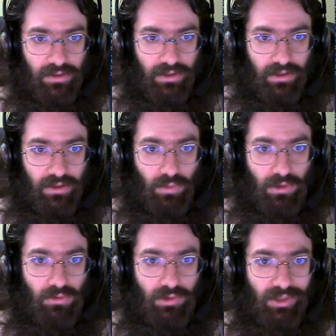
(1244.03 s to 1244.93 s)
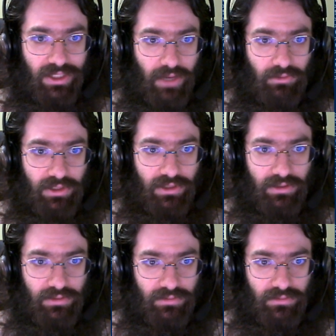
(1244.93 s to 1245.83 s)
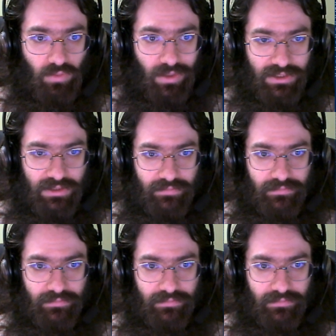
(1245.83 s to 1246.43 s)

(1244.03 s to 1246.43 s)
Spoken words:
will only be counted once.